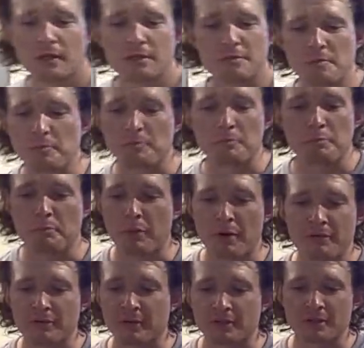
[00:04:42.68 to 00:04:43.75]
It's
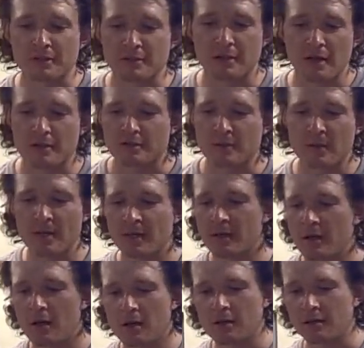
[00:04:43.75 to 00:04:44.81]
perfect. It's not sweet
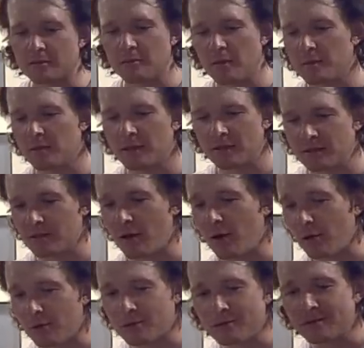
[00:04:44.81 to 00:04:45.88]
at all. It's bubbly, it's
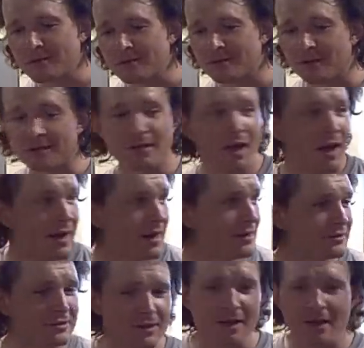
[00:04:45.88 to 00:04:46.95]
cold, it's hot
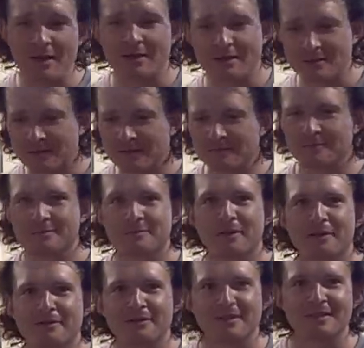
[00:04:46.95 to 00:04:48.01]
outside. It's
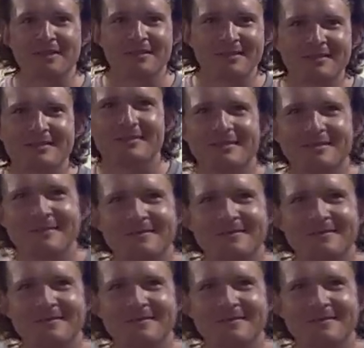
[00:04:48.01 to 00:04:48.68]
So, so it's the Brut